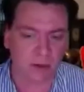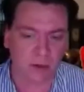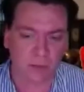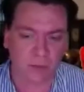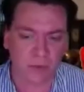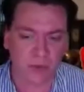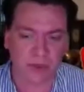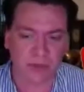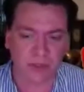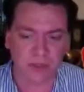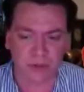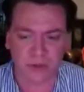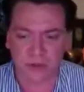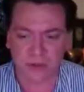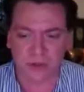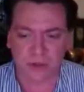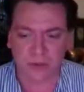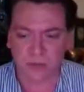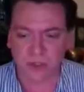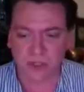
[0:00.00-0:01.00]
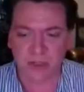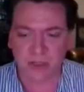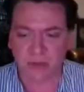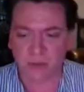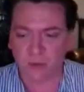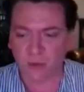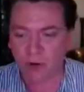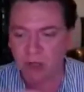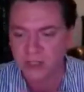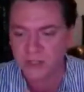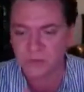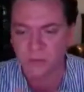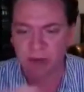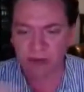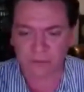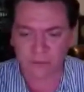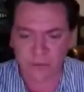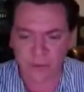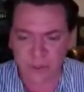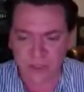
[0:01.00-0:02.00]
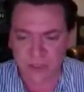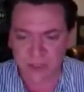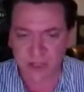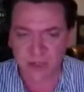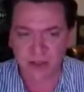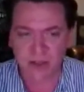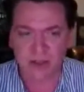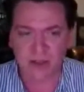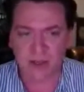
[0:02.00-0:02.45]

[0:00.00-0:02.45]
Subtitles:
up putting search terms in and cross-reference,